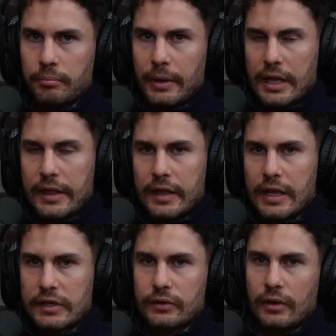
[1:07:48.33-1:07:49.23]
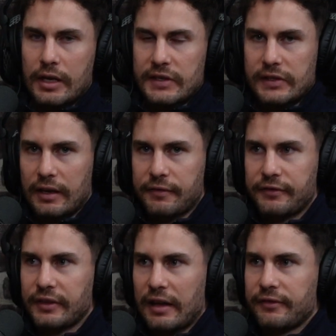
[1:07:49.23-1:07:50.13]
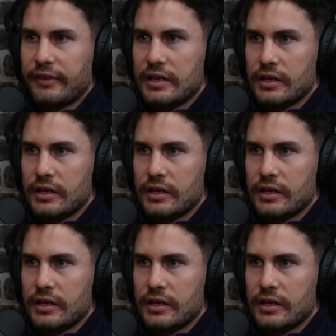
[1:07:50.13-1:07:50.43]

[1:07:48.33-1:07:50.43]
But yeah, then there's, I guess, like flat feet.